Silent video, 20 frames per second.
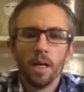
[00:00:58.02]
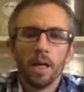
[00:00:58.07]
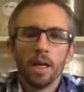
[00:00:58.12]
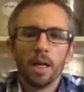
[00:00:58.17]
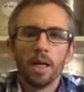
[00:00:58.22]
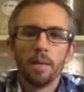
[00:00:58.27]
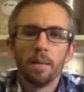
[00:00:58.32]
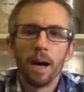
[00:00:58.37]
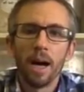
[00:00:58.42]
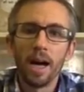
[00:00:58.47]

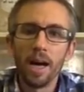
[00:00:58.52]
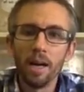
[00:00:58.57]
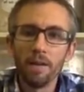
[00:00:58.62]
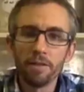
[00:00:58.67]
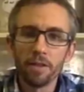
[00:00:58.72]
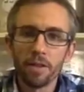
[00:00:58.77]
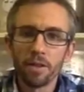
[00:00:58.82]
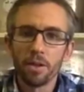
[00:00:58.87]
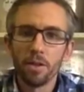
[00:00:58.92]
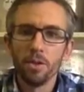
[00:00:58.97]

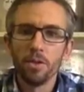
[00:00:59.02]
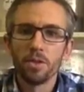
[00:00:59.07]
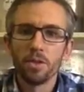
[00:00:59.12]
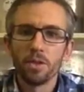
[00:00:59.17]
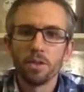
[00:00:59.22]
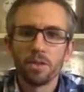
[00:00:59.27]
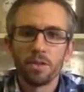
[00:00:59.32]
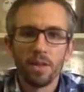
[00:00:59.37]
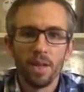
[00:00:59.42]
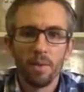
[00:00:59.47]
After
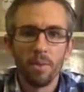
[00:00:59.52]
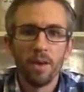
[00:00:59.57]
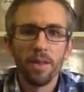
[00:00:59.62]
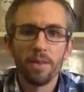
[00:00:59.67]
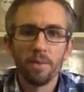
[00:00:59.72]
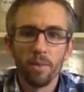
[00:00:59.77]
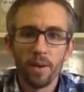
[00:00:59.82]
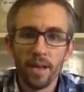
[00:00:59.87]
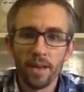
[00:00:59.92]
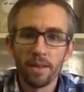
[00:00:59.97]
those,
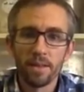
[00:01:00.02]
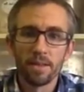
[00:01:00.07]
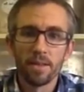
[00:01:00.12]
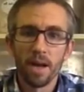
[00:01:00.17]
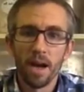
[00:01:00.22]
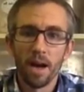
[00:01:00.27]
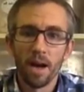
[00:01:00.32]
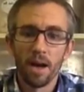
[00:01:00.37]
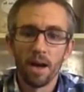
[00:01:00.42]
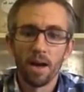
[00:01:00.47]
when
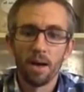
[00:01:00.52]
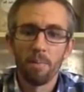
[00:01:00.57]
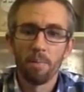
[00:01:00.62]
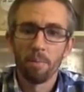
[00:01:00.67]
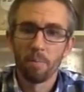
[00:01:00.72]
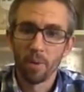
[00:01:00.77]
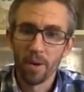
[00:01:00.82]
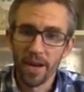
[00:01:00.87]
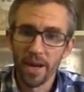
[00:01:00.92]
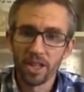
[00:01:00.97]

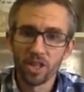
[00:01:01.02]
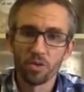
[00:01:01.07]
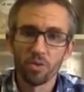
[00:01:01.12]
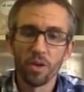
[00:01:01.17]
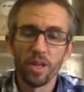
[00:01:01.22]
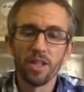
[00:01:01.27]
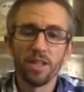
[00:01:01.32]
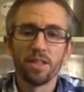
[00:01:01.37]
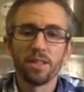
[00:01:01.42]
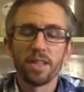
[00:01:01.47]
branch
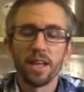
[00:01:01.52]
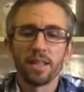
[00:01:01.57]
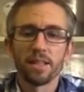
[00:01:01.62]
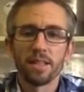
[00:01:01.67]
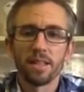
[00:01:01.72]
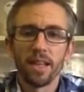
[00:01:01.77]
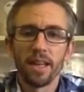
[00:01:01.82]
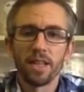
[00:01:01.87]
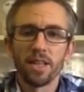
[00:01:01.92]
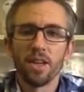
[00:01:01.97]
reaches that
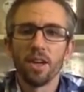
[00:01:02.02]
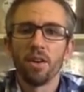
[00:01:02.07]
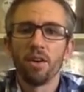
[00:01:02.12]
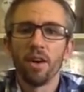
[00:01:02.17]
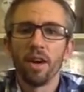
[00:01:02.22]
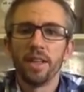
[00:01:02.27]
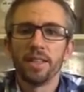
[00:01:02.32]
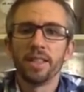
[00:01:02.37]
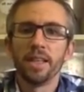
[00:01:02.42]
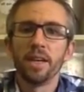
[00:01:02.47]
selection
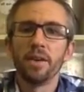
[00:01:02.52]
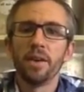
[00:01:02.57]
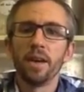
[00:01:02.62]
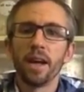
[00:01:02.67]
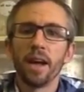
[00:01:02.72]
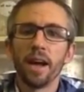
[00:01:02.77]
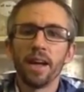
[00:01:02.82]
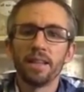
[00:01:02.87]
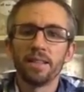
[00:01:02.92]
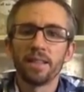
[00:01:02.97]

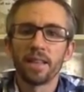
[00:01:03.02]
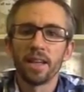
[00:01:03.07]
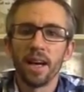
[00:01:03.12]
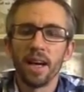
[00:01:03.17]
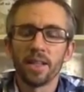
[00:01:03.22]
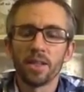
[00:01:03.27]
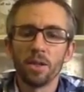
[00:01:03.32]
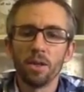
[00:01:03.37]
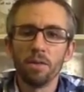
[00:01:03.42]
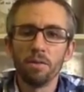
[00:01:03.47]
criteria, it's
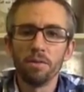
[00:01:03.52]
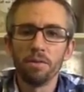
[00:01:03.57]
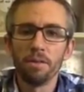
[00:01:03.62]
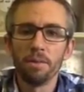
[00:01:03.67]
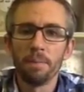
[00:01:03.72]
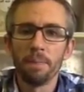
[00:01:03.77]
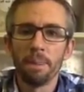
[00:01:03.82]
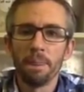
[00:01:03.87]
cut off,